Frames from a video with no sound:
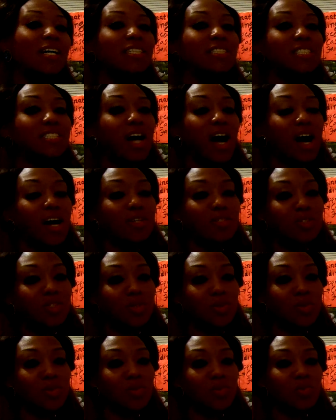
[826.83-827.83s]
talk
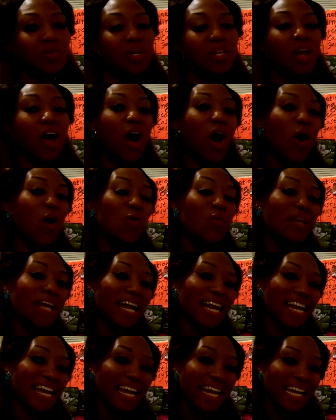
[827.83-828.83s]
to and hold
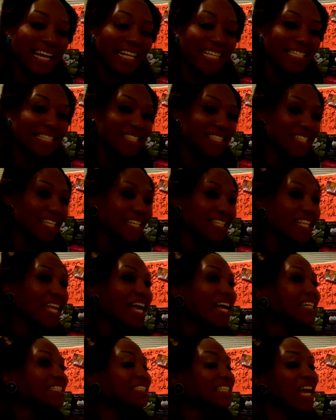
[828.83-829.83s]
hands and
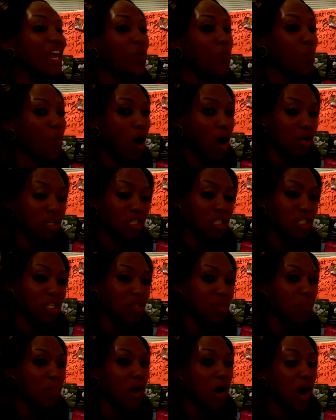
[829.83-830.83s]
take walks in
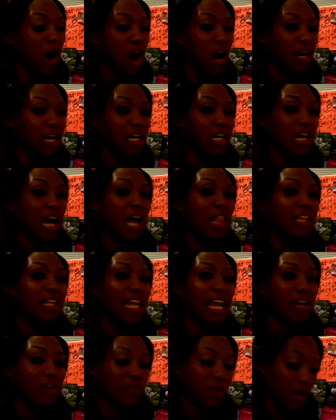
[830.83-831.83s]
the park and all of
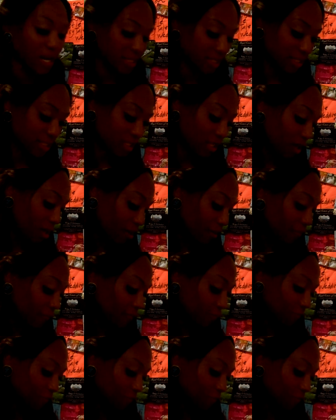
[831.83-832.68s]
that great stuff.